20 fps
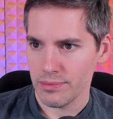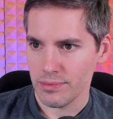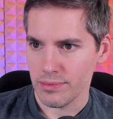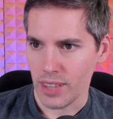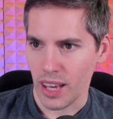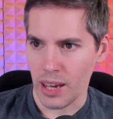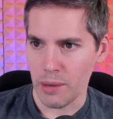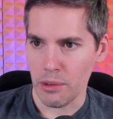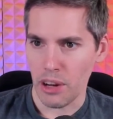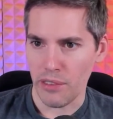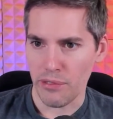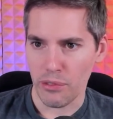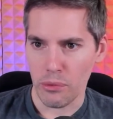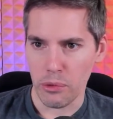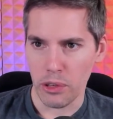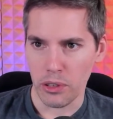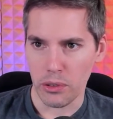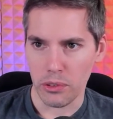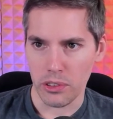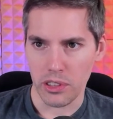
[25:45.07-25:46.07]
I'm not
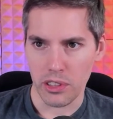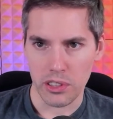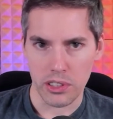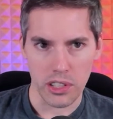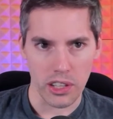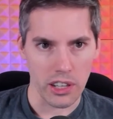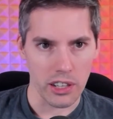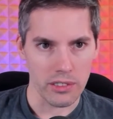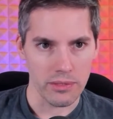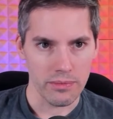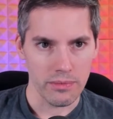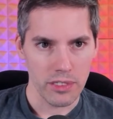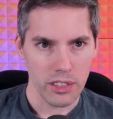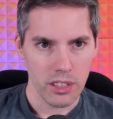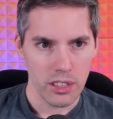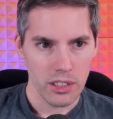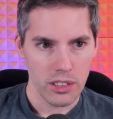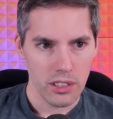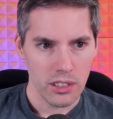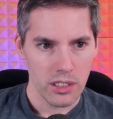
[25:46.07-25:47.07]
familiar with this card.
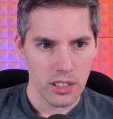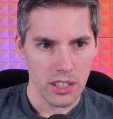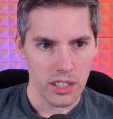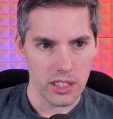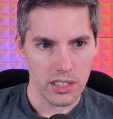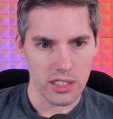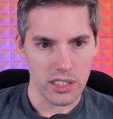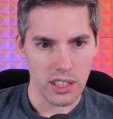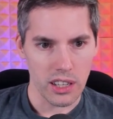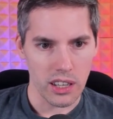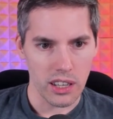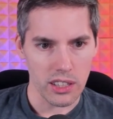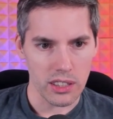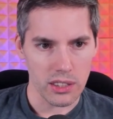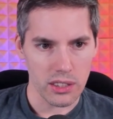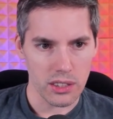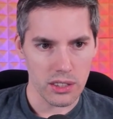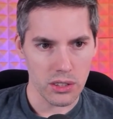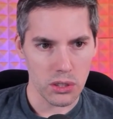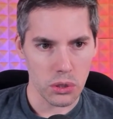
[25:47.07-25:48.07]
It's a uh,
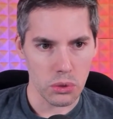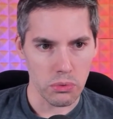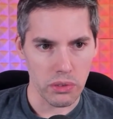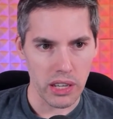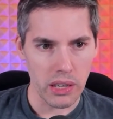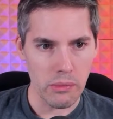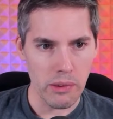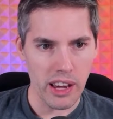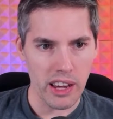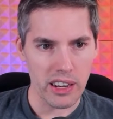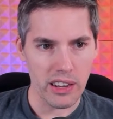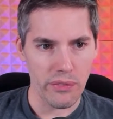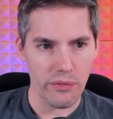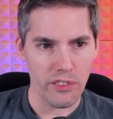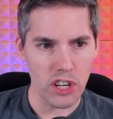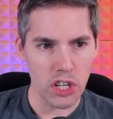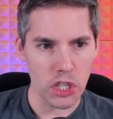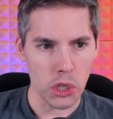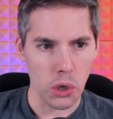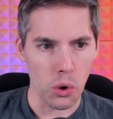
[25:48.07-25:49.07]
three mana
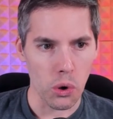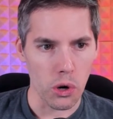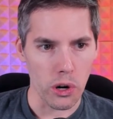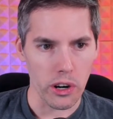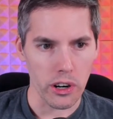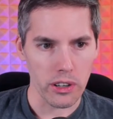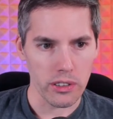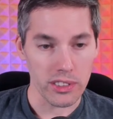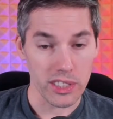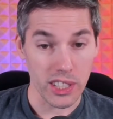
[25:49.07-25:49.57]
fish horror.